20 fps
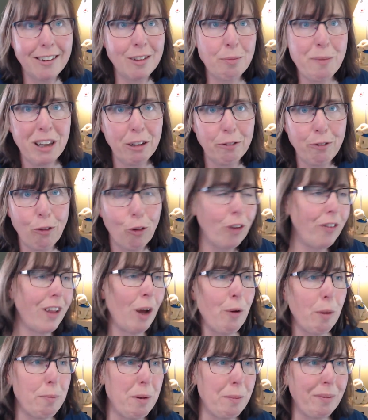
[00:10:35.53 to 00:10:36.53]
It's May the 4th.
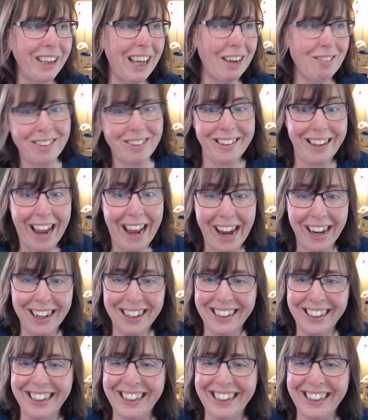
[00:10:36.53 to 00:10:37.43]
I want people to have it today.